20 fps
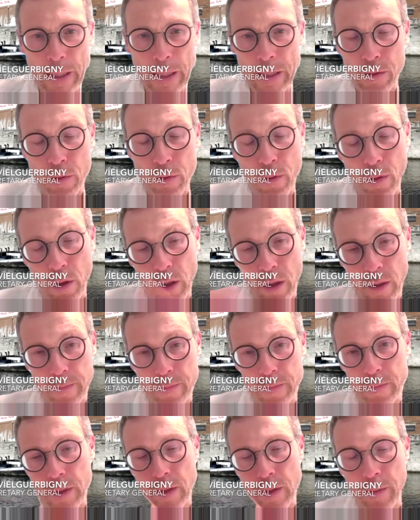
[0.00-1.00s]
So
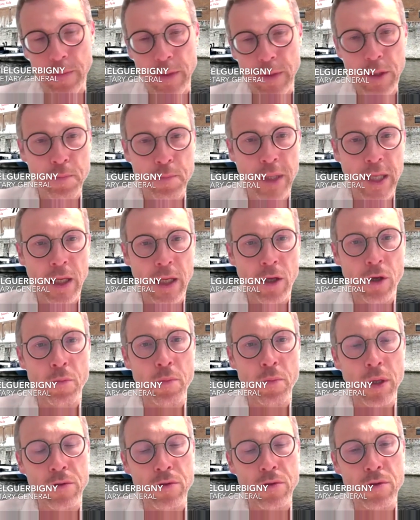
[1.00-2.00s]
speaking
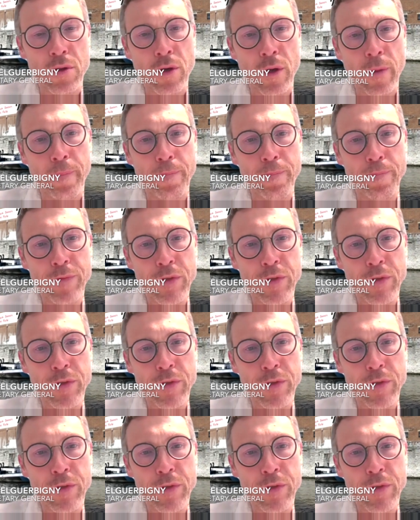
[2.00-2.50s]
about the